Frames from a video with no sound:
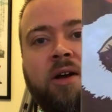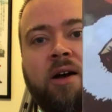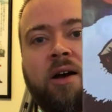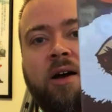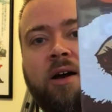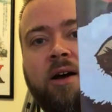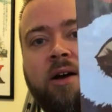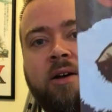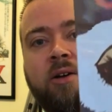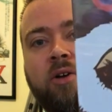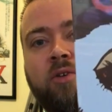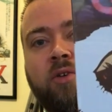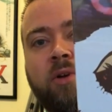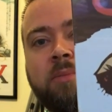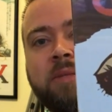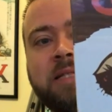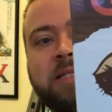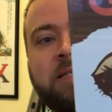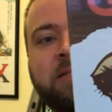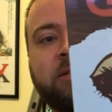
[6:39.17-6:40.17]

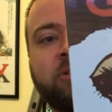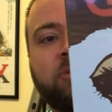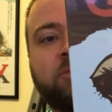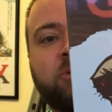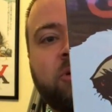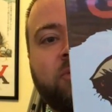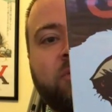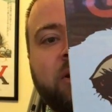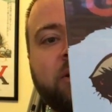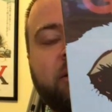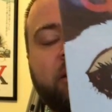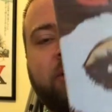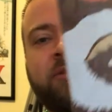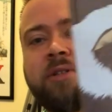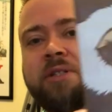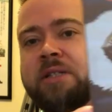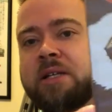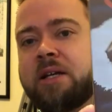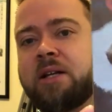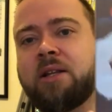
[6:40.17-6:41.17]
Gremlins Steelbook right there.
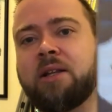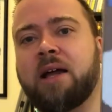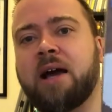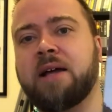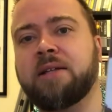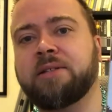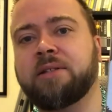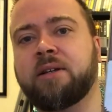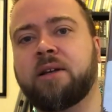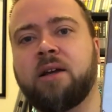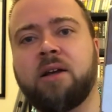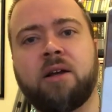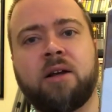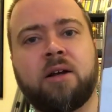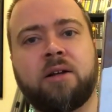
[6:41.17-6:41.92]
This is a classic.